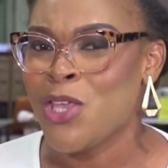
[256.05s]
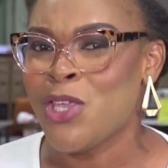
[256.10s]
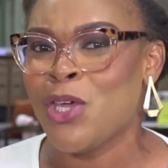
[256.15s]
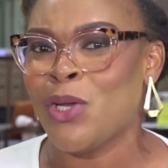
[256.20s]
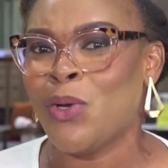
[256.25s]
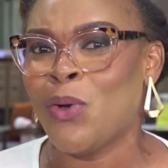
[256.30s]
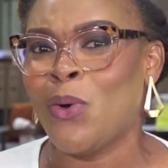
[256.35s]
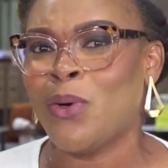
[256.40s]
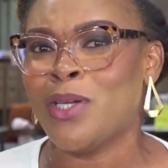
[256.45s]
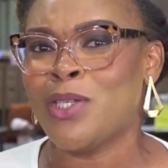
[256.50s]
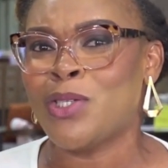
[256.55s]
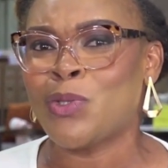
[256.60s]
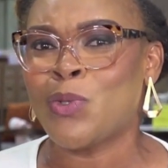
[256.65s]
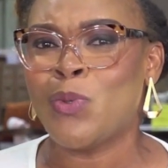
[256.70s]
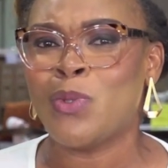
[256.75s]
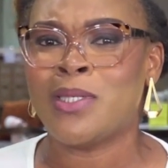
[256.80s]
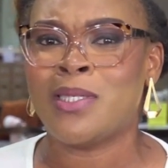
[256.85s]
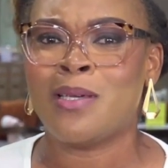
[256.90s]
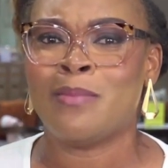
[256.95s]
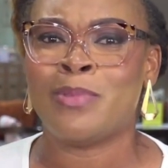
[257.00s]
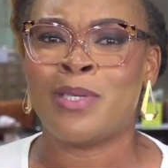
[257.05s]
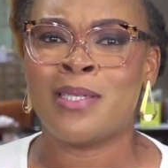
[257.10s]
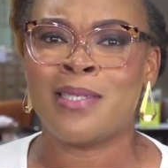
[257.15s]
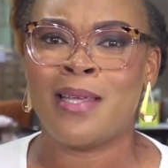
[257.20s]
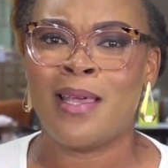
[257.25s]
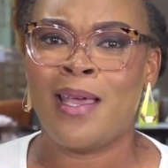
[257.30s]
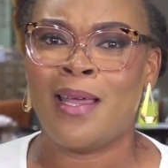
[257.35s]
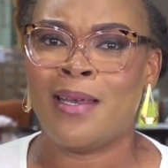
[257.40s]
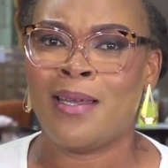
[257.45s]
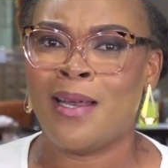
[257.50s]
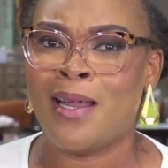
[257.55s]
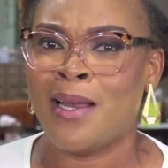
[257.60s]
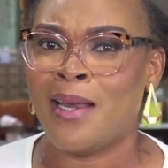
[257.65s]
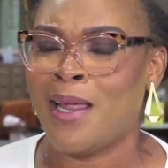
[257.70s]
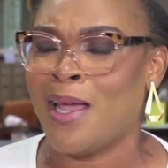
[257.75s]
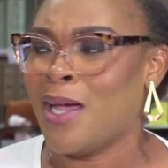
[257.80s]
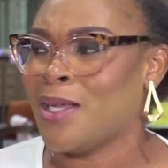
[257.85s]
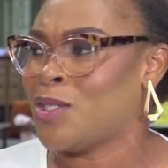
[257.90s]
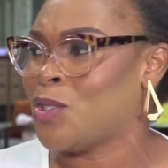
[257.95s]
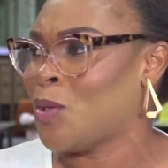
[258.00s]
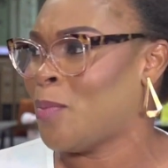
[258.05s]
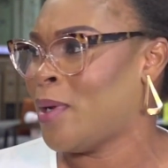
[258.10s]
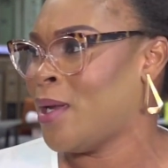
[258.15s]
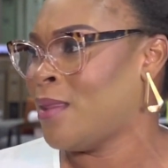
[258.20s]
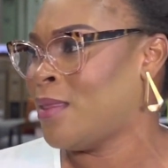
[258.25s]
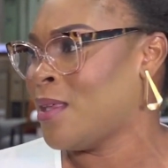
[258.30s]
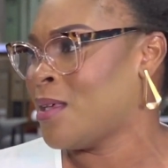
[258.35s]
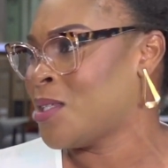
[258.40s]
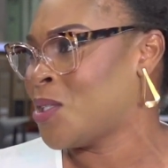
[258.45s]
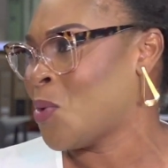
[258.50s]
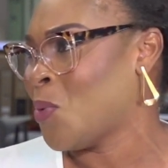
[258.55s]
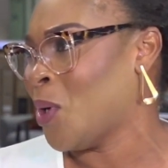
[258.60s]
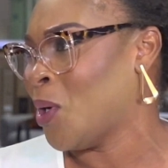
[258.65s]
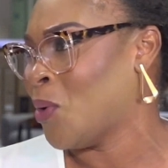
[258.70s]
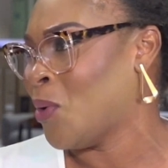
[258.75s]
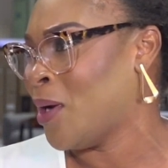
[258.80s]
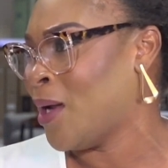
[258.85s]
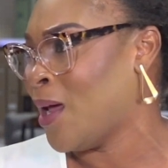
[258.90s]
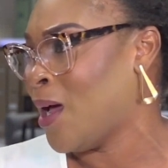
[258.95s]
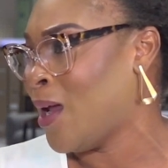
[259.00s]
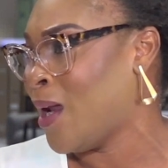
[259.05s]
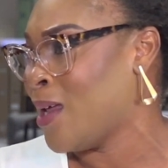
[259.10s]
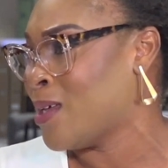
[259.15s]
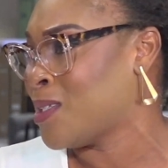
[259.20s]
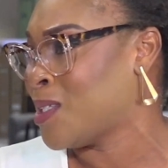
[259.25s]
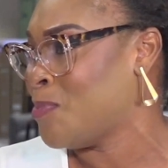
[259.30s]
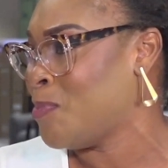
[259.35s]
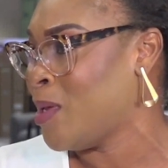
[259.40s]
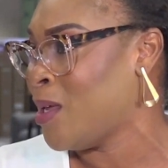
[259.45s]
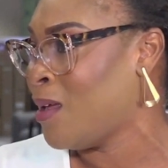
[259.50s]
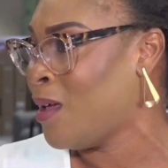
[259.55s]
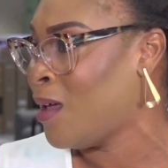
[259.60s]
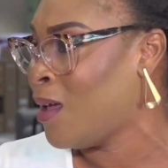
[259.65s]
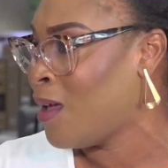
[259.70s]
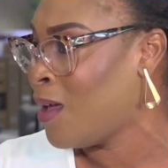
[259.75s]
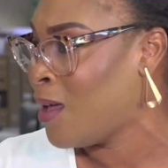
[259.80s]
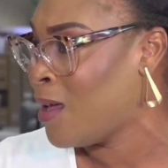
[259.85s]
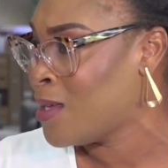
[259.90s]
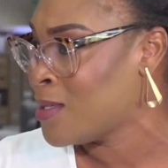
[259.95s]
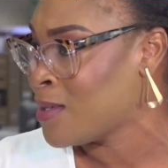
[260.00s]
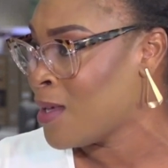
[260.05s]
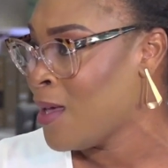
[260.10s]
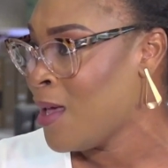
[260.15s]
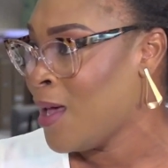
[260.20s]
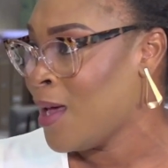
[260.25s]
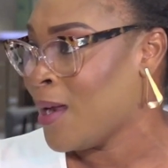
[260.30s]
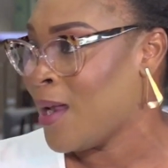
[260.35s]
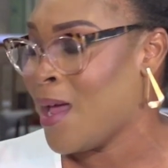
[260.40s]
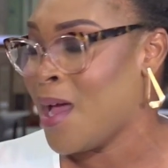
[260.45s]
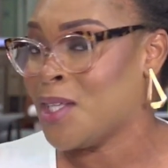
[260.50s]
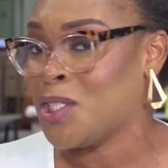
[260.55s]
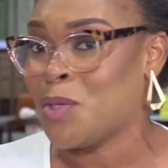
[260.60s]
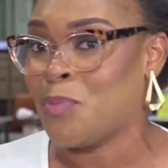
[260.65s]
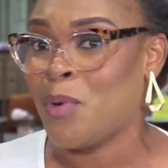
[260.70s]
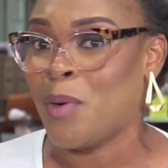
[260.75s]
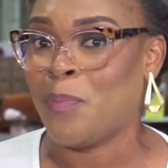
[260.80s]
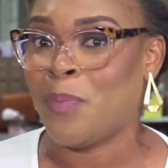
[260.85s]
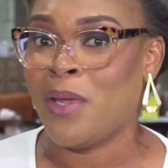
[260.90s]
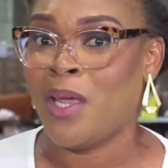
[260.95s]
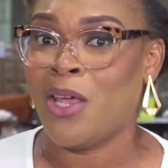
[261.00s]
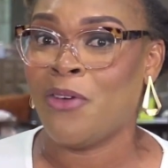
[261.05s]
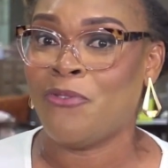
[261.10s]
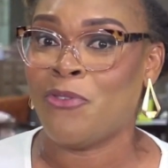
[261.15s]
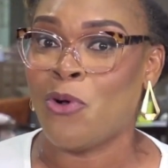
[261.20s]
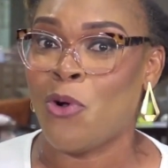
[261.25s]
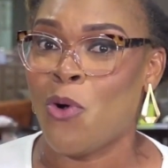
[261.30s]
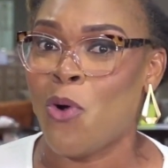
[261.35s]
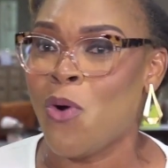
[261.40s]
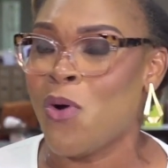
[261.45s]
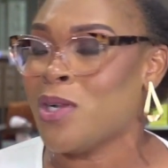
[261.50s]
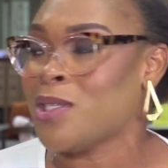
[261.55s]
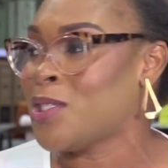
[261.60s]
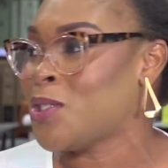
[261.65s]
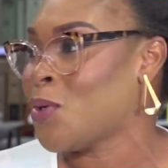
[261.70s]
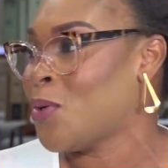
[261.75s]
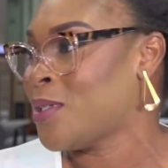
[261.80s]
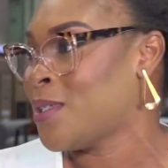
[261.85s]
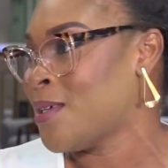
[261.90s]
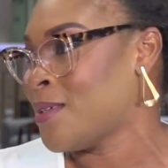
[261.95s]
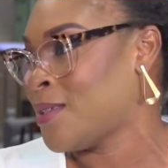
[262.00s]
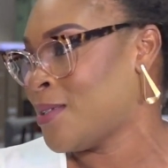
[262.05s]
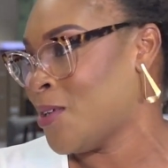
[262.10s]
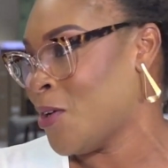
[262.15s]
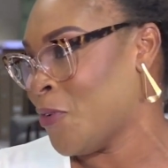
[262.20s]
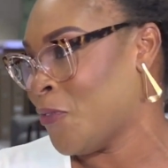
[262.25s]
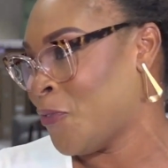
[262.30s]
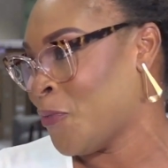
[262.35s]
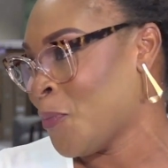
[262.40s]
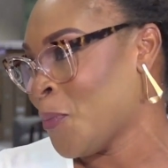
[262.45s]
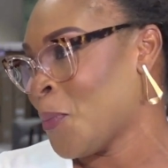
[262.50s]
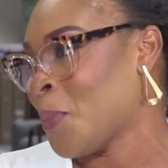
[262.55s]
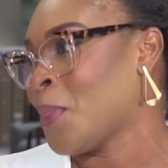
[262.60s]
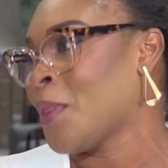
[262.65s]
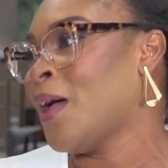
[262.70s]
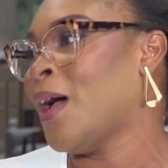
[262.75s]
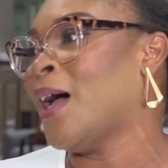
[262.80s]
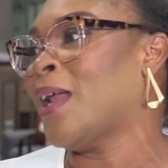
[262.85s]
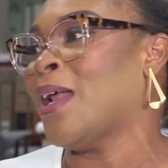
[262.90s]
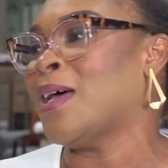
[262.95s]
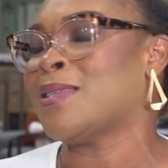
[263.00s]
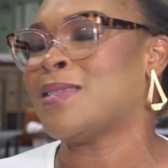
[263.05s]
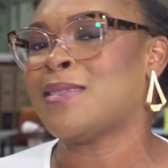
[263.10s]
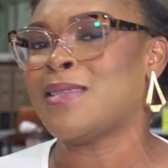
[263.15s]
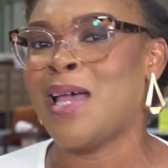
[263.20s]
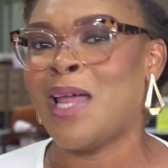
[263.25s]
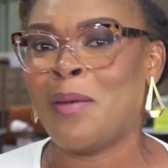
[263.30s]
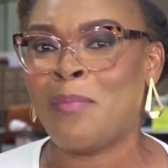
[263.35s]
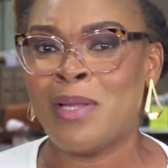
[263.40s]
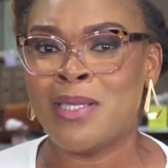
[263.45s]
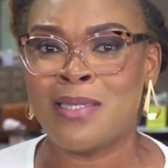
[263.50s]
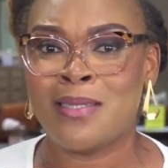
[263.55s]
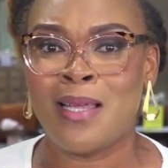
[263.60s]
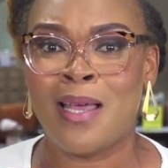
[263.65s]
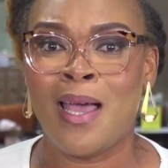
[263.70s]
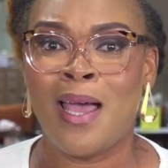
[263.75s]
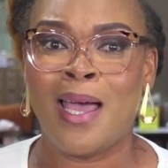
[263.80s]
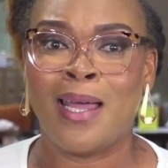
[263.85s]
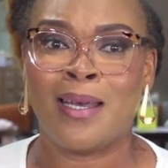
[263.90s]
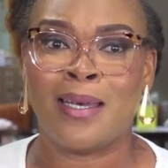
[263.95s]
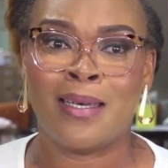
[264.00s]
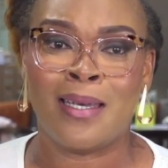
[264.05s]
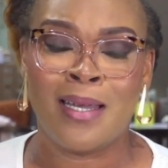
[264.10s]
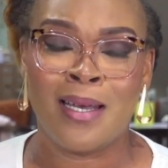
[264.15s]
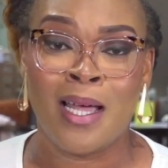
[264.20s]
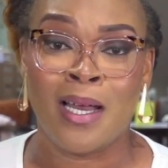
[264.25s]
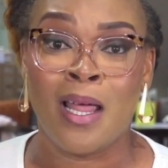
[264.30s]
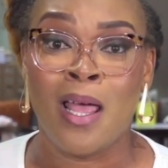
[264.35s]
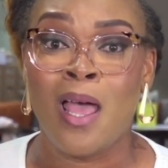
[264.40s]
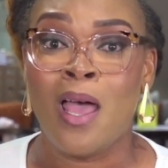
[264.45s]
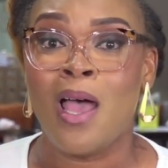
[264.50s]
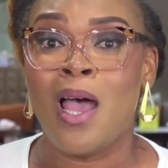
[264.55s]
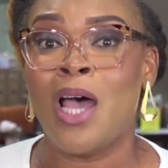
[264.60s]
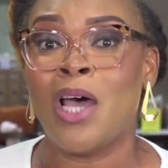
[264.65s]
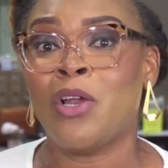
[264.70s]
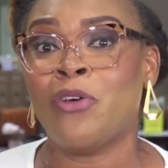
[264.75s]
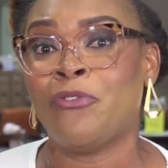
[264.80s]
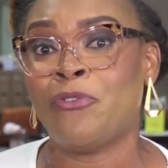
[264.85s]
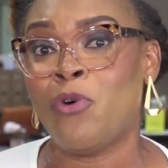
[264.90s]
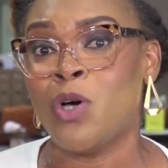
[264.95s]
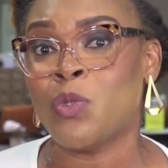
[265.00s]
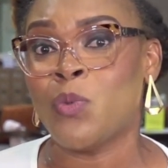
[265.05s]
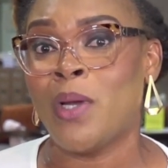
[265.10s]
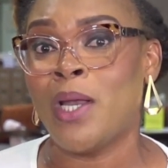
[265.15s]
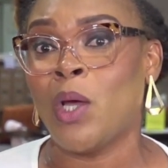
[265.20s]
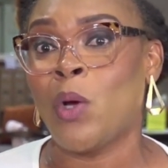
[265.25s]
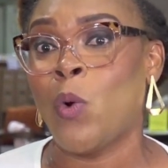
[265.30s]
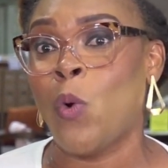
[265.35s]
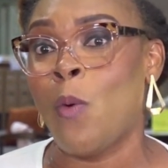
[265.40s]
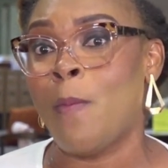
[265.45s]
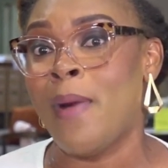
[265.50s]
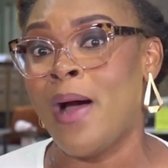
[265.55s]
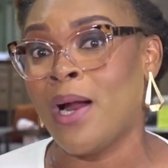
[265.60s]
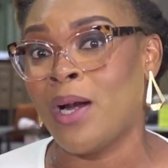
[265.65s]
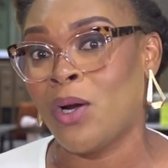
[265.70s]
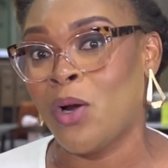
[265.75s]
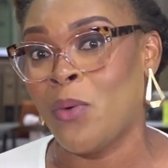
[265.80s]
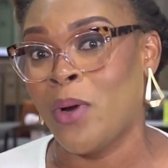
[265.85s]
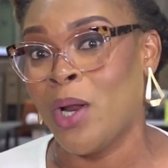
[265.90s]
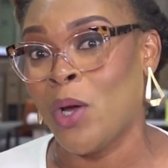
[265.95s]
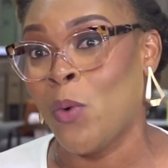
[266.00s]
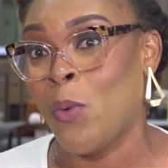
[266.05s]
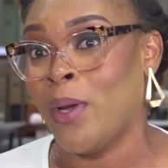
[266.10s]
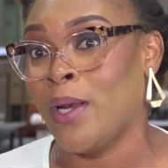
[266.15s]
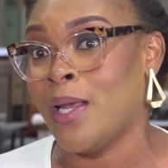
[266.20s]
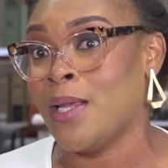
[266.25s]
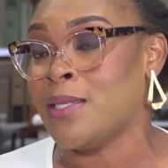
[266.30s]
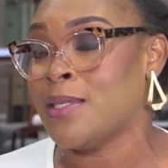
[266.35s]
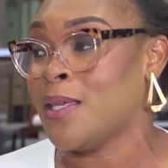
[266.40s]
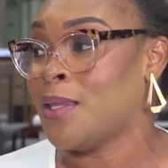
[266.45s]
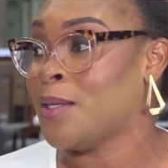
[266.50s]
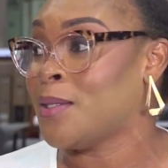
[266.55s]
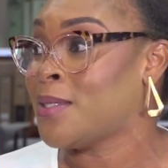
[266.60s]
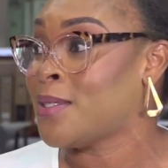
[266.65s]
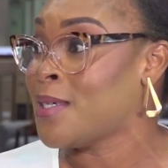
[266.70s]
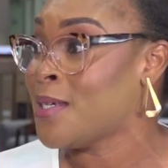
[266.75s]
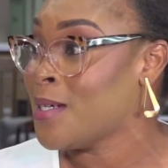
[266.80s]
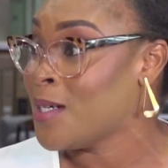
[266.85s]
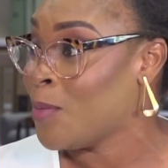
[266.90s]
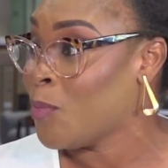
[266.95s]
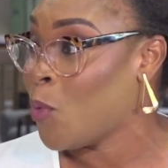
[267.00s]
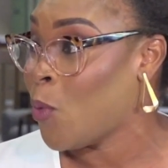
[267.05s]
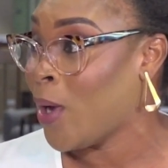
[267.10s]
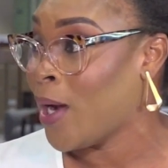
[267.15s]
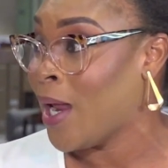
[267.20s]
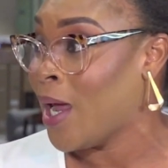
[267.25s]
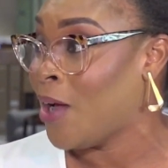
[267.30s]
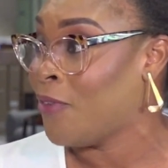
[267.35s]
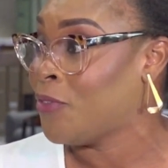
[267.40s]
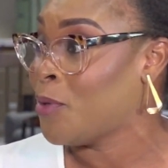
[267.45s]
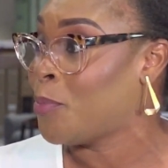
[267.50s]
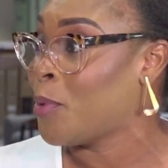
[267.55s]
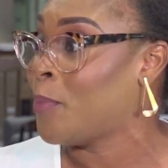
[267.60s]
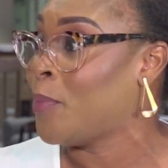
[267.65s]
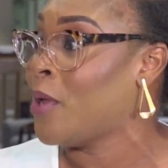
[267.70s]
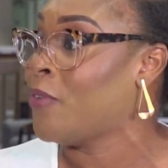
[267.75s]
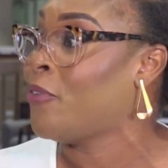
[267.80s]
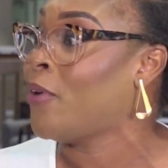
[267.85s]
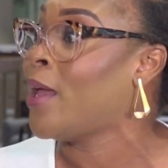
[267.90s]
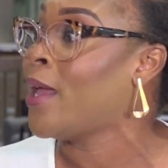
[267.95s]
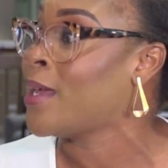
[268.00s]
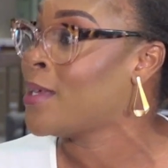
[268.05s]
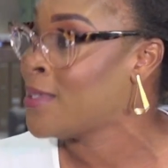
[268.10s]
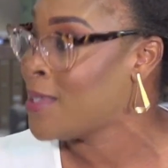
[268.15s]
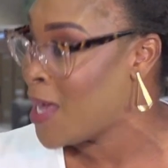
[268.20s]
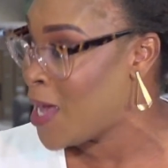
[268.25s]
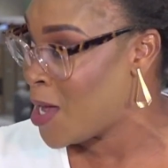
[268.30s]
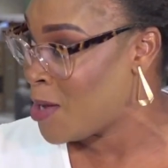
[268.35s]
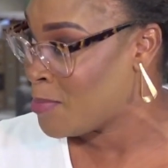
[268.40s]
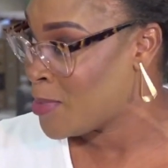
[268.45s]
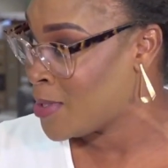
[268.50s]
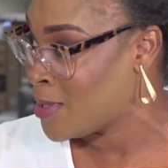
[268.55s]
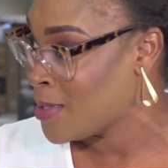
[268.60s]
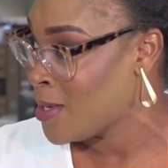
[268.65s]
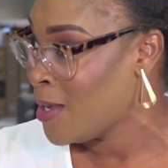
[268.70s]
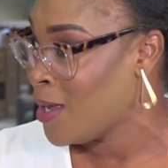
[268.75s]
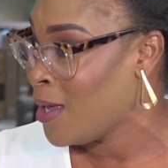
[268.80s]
You know, the school term just ended and they had so many things going on. They had SBAs, they had to prepare for all sorts of stuff and assignments to hand in, and of course when they go back now, they're going into the term where they have to prepare for exams.